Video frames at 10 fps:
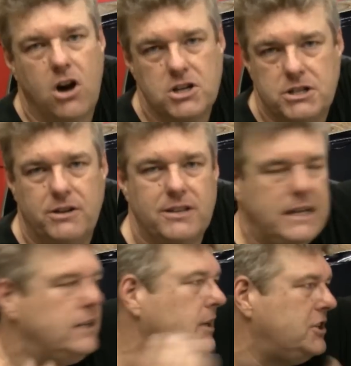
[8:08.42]
cautionary
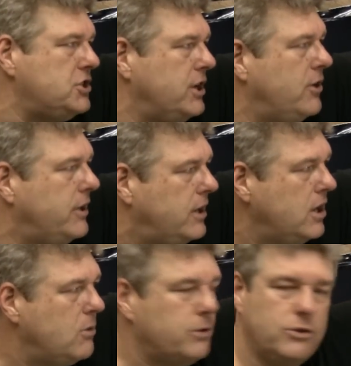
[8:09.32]
thing to let you know that
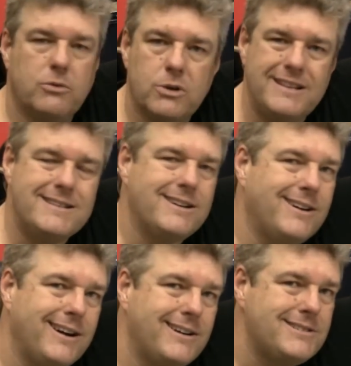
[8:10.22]
you're doing one of these
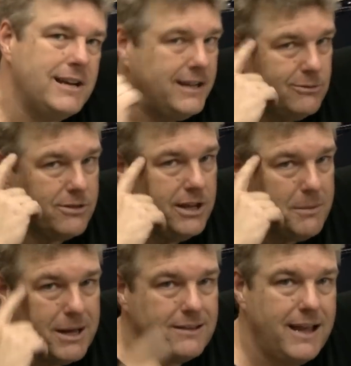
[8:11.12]
cars, you want to think
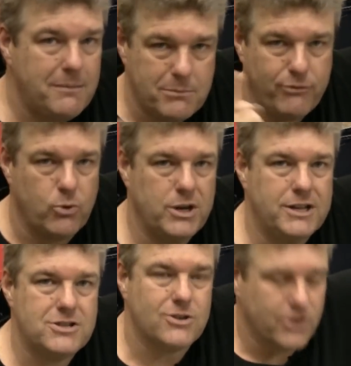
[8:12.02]
about that before you
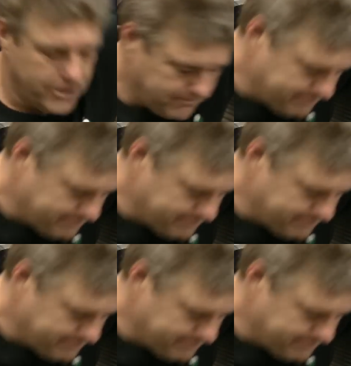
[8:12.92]
get started.